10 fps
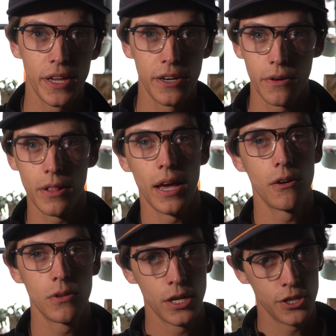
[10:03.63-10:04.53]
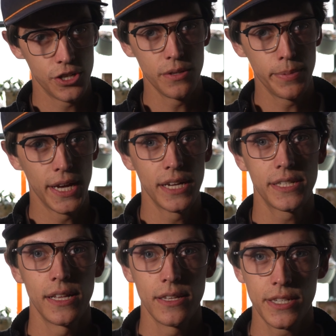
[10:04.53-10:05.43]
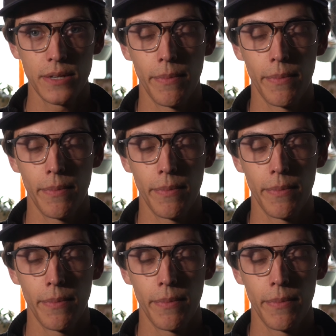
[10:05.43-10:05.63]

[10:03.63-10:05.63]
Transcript: They don't allow GPS, at least to